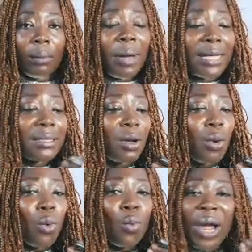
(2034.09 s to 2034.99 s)
But
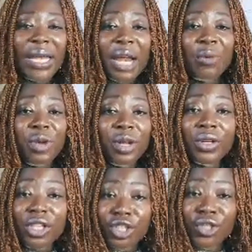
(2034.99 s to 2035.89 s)
when the real
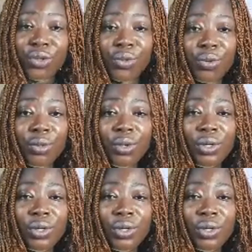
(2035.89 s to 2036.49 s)
issue